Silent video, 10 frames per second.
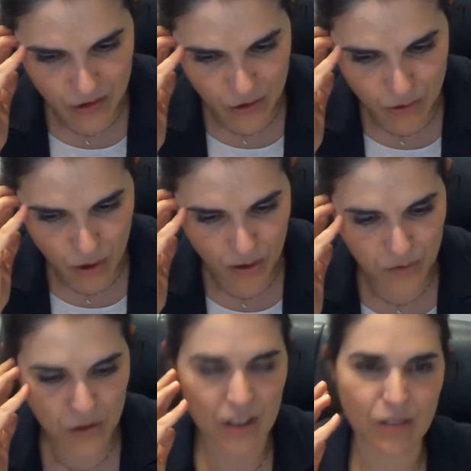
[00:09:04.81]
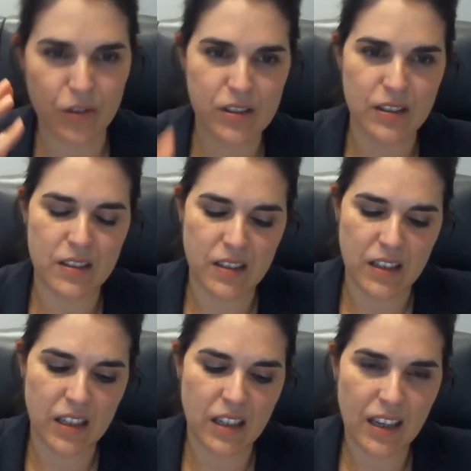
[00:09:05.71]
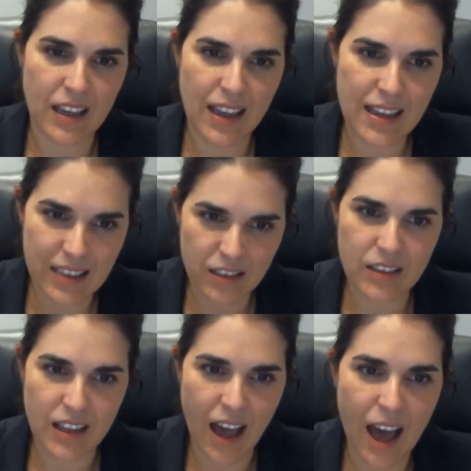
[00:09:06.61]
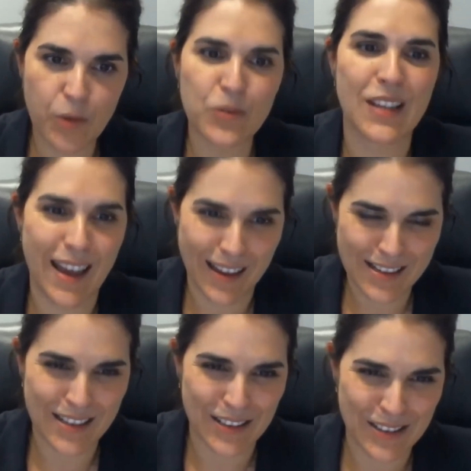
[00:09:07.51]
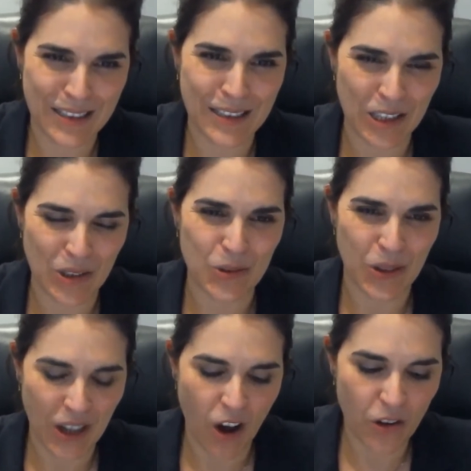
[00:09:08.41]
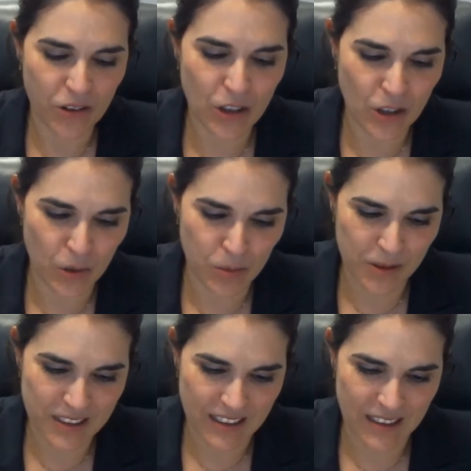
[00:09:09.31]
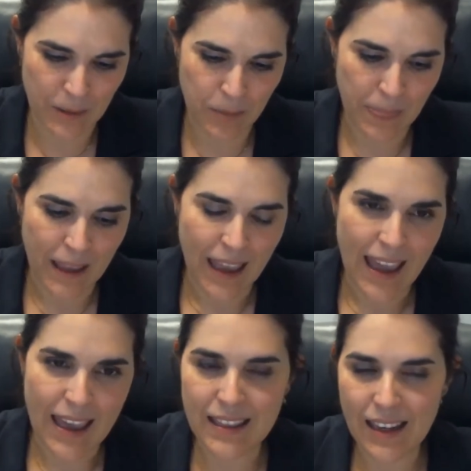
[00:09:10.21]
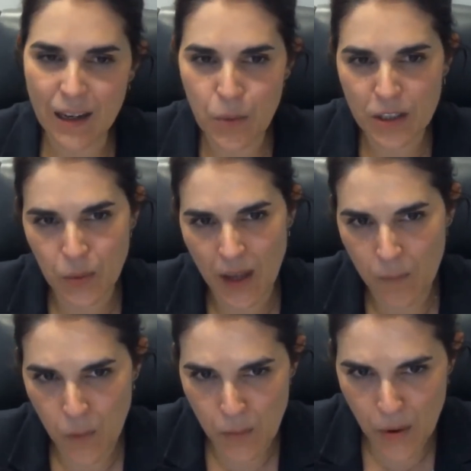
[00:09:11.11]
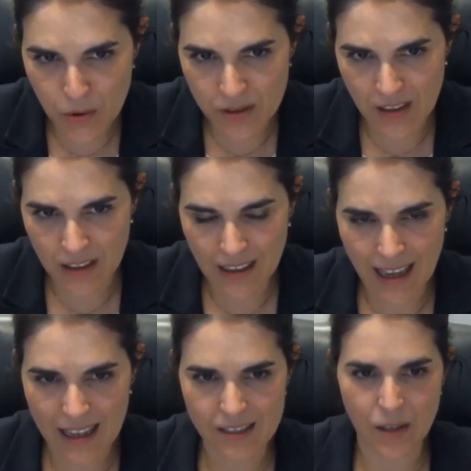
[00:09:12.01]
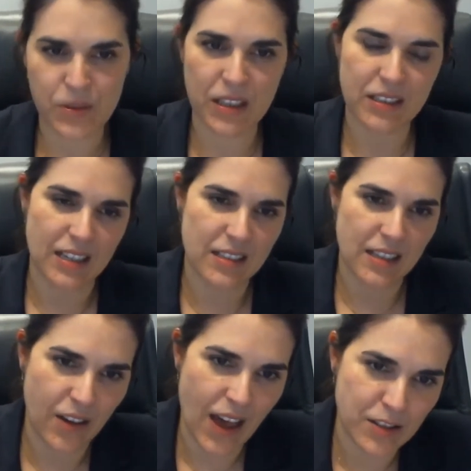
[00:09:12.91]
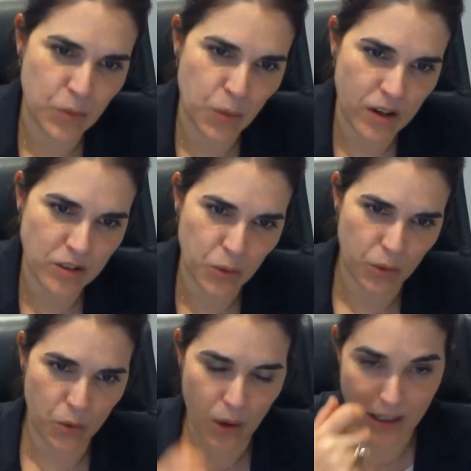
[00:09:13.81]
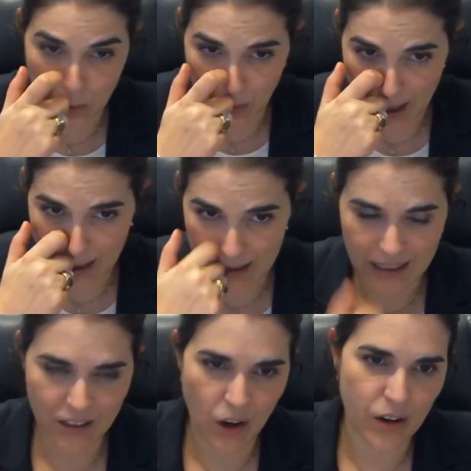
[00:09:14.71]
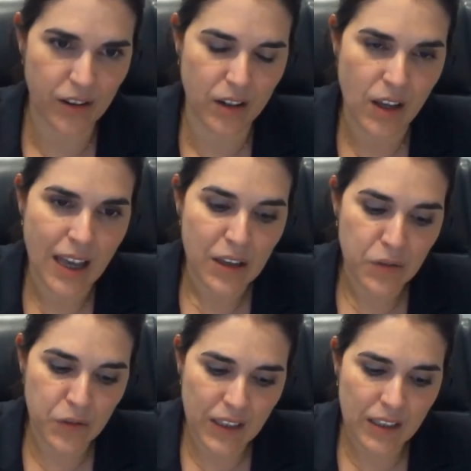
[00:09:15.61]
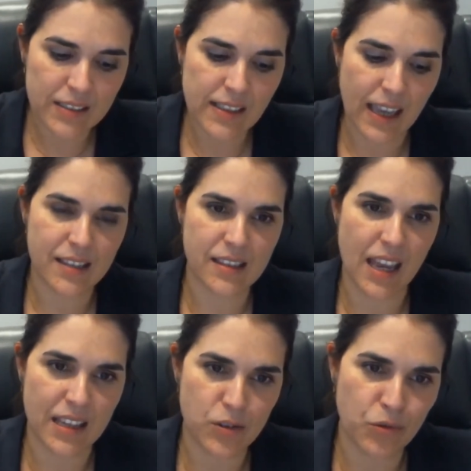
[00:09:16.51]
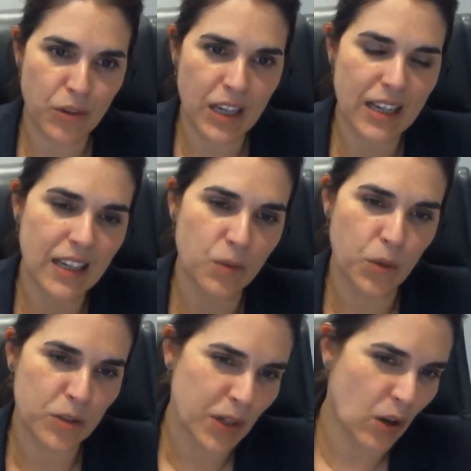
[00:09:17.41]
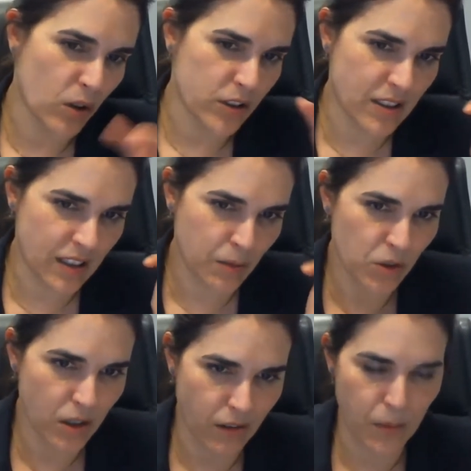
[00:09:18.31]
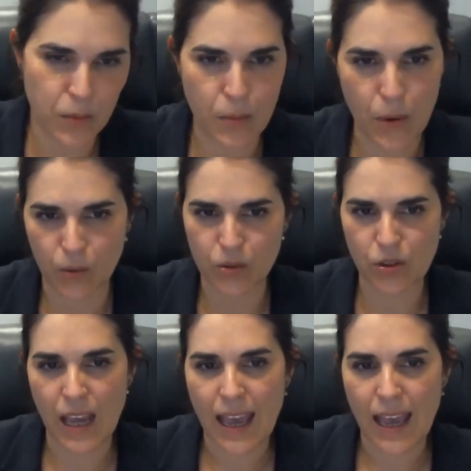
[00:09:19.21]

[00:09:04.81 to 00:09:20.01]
the role of university outside the EU on the global scene. And there, what we are proposing is something that has worked quite well in other fields. It's really what we call a Team Europe approach,